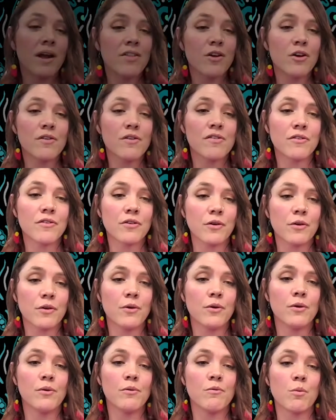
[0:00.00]
where those
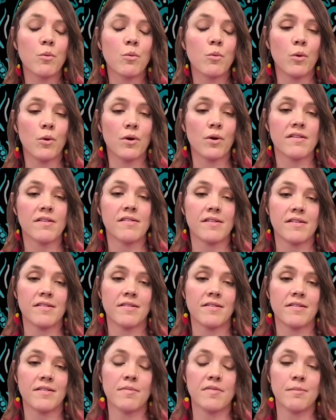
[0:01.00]
two water
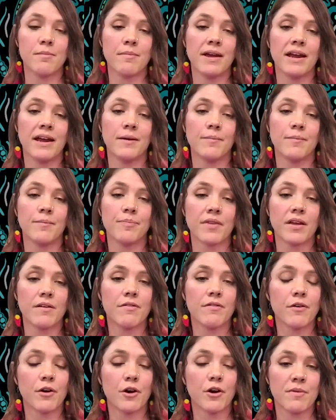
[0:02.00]
systems meet,
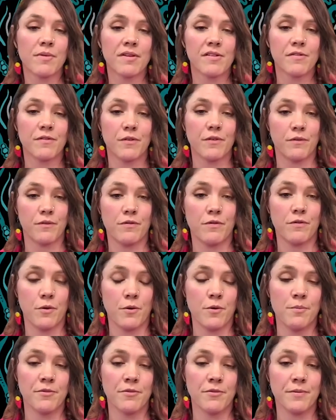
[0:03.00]
a foam is
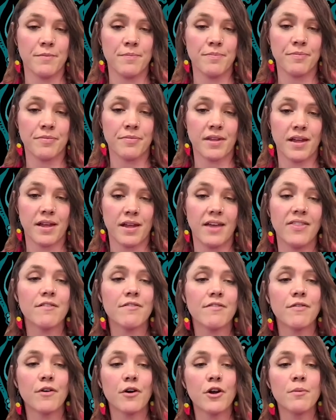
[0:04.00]
formed. And
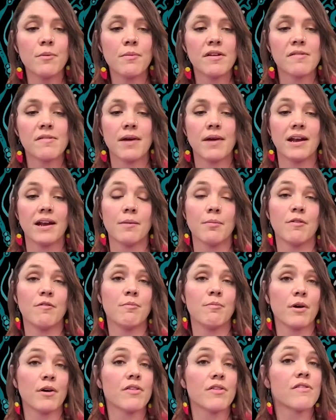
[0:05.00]
that foam is made up
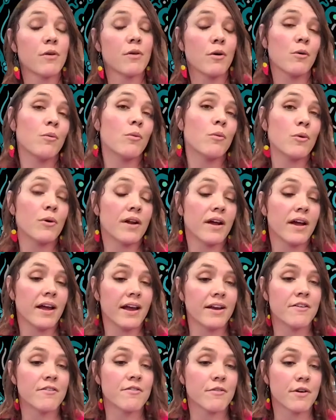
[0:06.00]
of both salt water
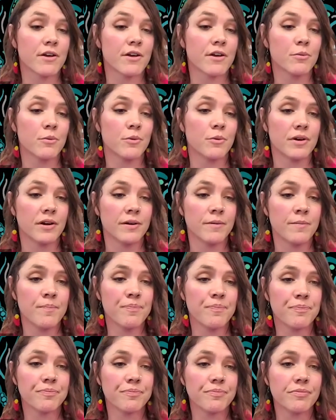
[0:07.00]
and fresh water.
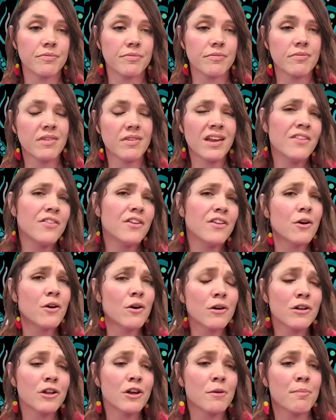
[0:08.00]
And the
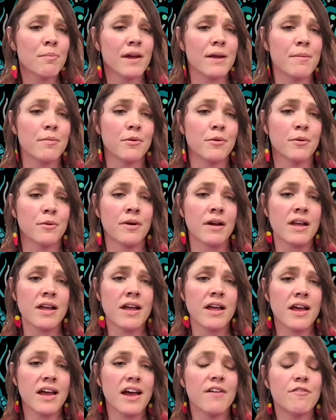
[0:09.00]
Yolngu people
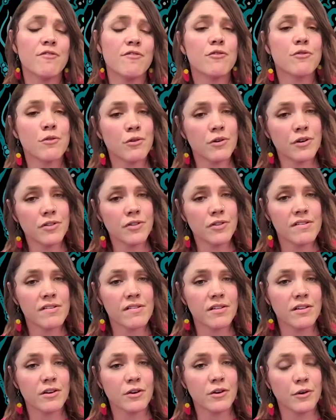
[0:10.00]
have drawn on
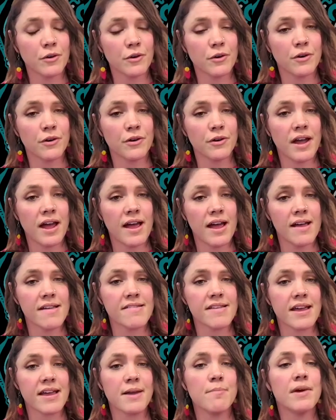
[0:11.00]
this lagoon
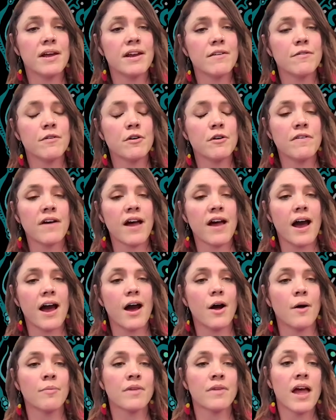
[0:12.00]
as a metaphor for
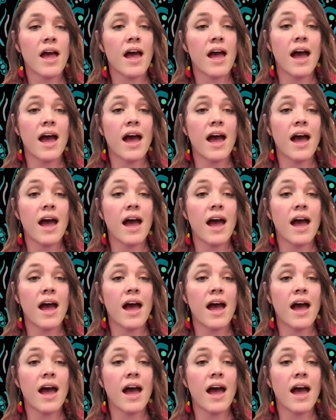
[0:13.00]
how